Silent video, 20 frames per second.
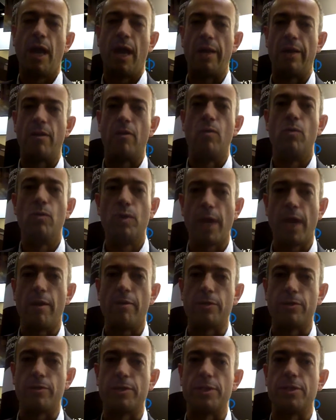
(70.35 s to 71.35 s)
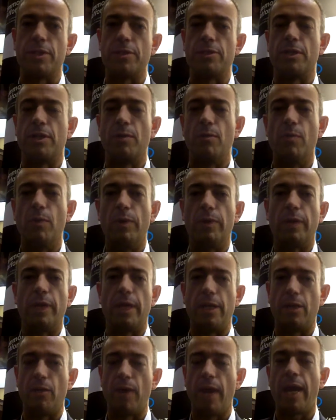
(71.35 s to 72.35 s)
and they're all characteristics that you want
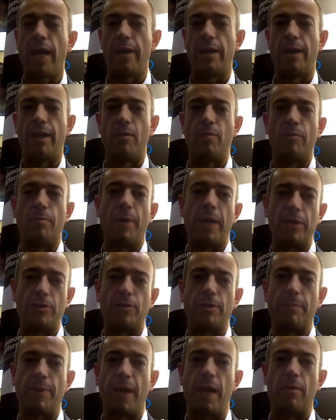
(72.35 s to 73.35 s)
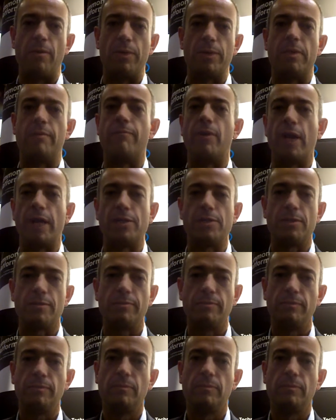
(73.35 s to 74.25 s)
in your handheld battery powered device.